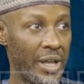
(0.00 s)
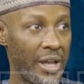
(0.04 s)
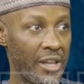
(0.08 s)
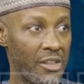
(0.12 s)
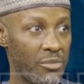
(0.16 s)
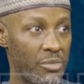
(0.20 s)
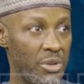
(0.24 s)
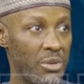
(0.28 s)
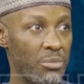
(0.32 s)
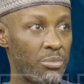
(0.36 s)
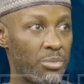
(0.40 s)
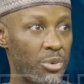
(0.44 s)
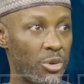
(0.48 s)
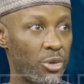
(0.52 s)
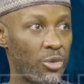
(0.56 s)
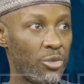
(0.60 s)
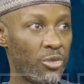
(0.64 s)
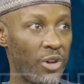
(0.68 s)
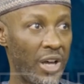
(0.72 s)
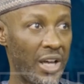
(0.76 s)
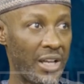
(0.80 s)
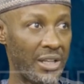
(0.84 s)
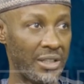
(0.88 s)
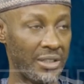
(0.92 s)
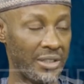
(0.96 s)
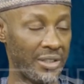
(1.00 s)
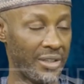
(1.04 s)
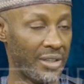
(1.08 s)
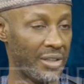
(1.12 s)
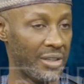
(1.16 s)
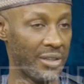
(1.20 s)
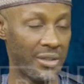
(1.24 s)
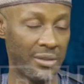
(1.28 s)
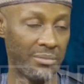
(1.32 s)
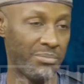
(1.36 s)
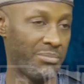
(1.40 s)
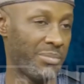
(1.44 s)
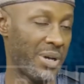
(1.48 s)
that's being profiled is
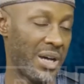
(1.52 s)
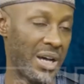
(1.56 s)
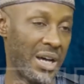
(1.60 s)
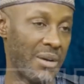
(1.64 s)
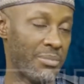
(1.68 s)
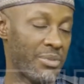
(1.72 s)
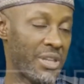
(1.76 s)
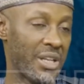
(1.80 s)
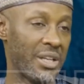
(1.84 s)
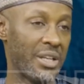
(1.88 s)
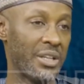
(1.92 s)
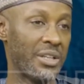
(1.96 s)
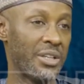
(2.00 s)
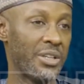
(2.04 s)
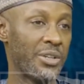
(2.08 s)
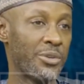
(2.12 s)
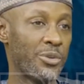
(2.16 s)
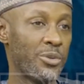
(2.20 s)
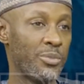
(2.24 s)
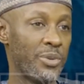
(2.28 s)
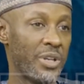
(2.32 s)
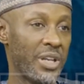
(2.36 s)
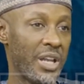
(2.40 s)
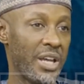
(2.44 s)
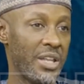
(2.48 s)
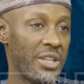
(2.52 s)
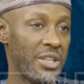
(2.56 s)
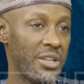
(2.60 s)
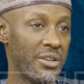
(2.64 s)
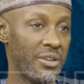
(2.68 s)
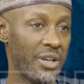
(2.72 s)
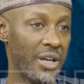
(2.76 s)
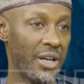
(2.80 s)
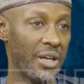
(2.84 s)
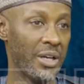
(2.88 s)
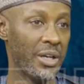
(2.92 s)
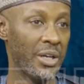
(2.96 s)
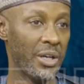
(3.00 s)
perhaps an ethnic group in
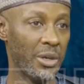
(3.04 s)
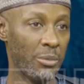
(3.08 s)
Nigeria.